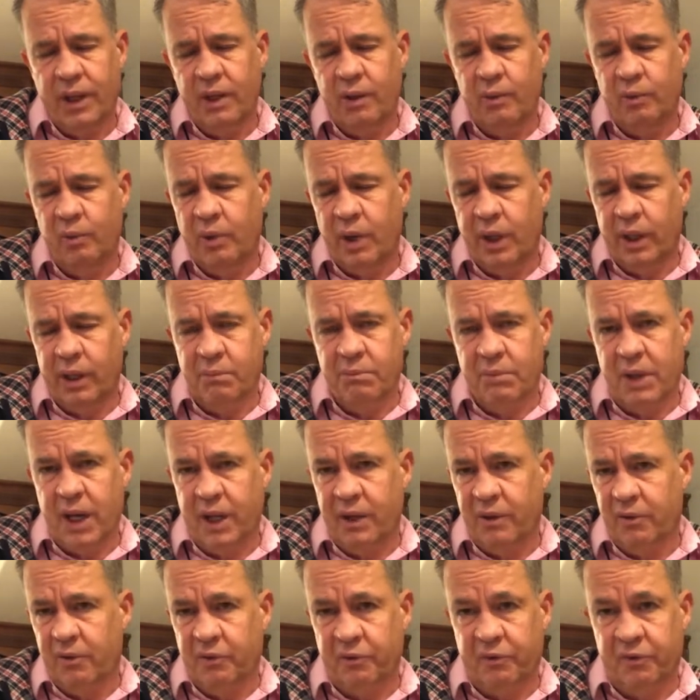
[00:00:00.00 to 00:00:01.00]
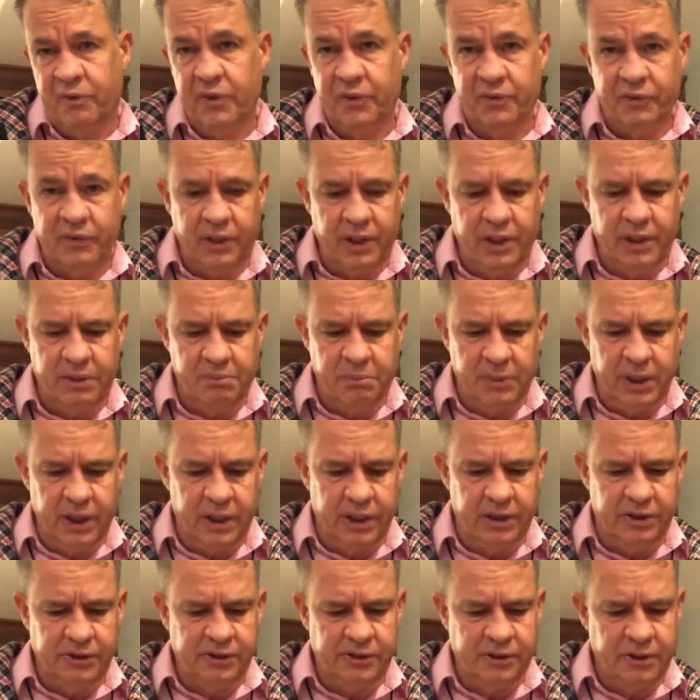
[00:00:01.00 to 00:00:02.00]
in what, a matter of 15
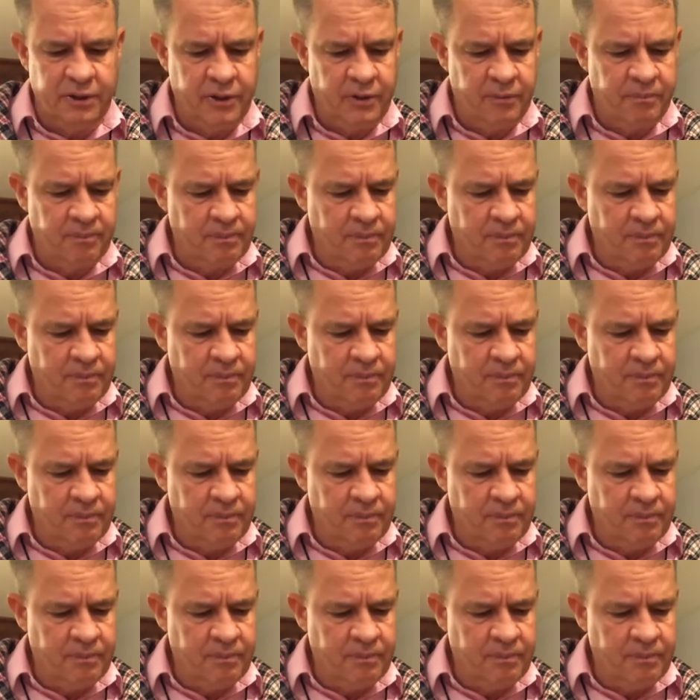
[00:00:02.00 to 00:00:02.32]
minutes?